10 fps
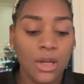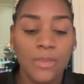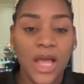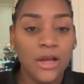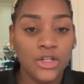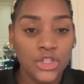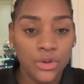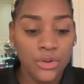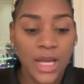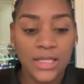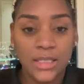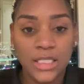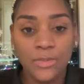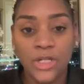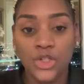I'm not going to show you guys
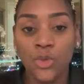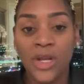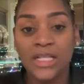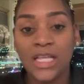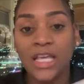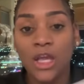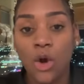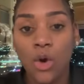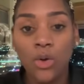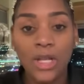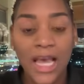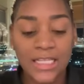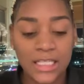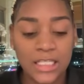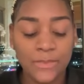this, but you want to take your old
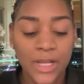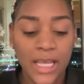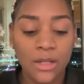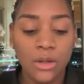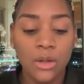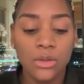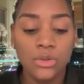license plate